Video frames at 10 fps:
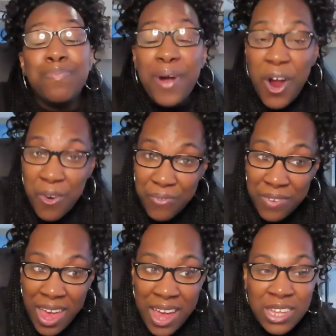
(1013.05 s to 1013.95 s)

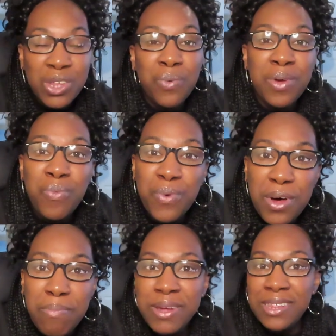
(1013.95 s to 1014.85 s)
birthday, so we
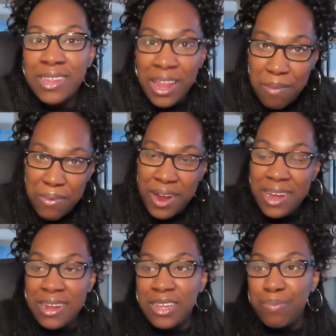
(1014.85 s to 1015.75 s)
will be
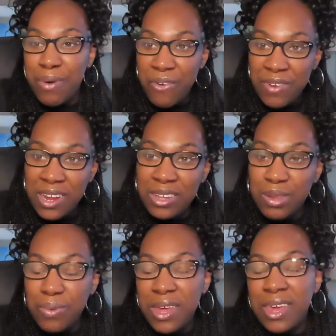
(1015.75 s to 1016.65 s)
celebrating his birthday
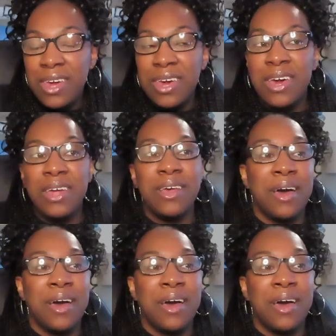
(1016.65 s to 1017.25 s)
this weekend.